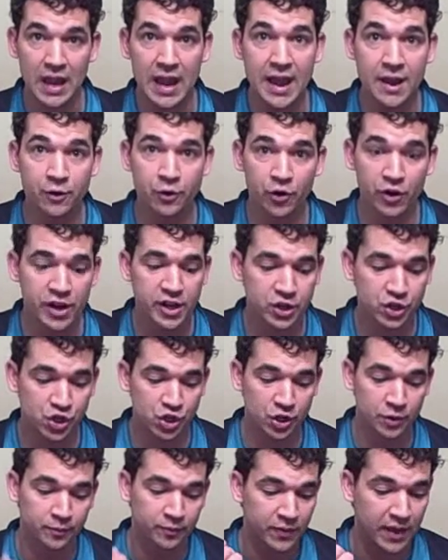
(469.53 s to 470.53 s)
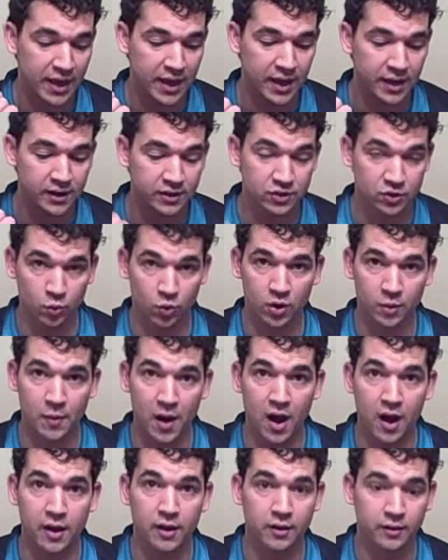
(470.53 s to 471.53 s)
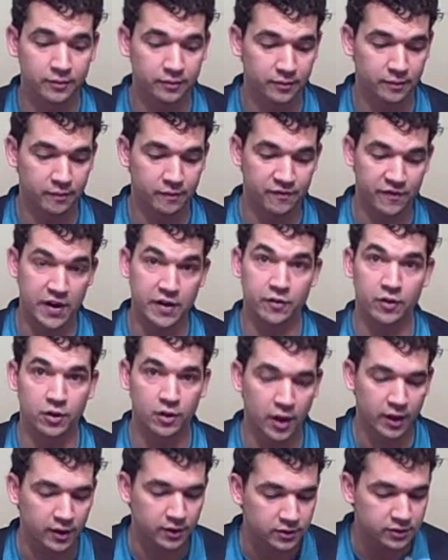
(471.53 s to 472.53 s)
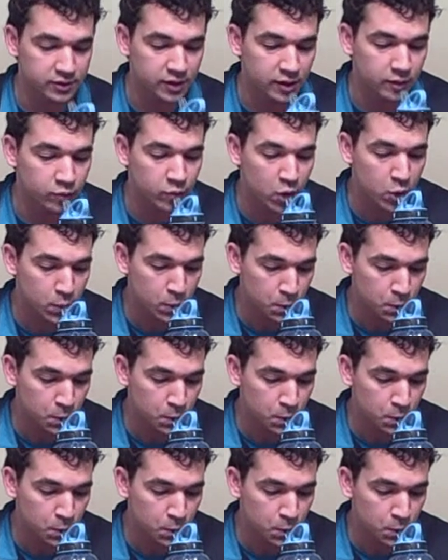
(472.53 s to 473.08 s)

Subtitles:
and rich, and it's one of my favorite, like I said.